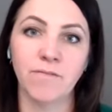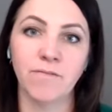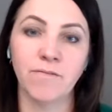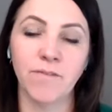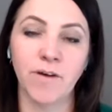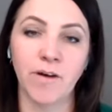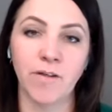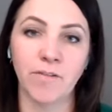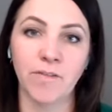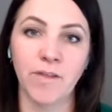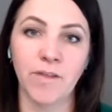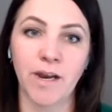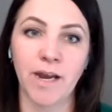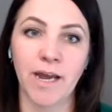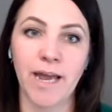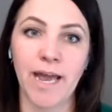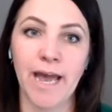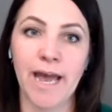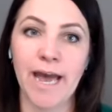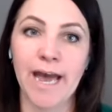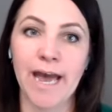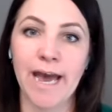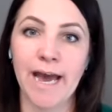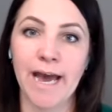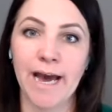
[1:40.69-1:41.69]
felt that I
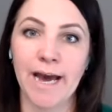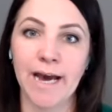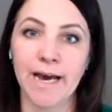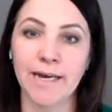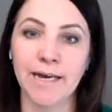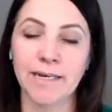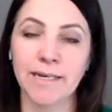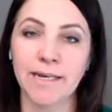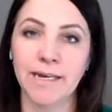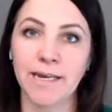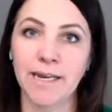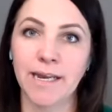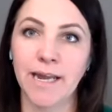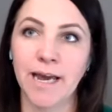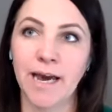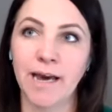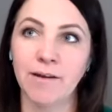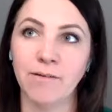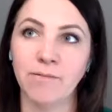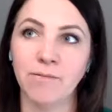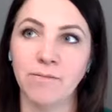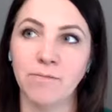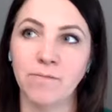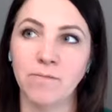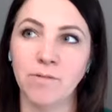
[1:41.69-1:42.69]
had and
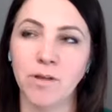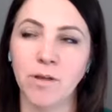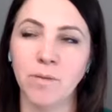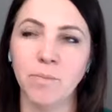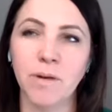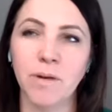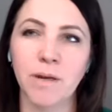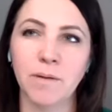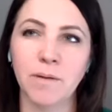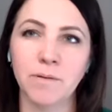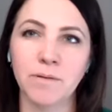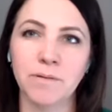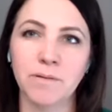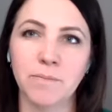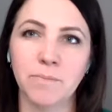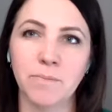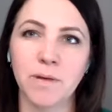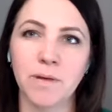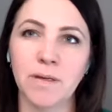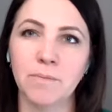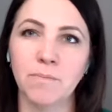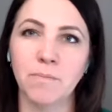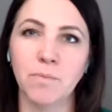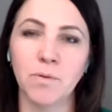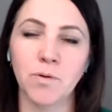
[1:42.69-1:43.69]
hadn't really been able to
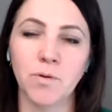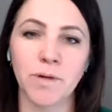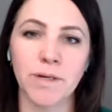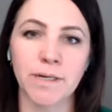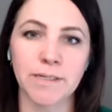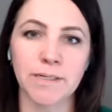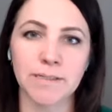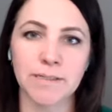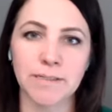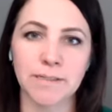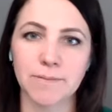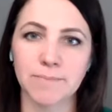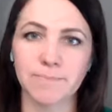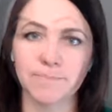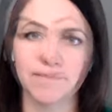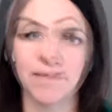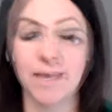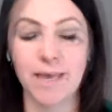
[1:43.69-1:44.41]
pinpoint.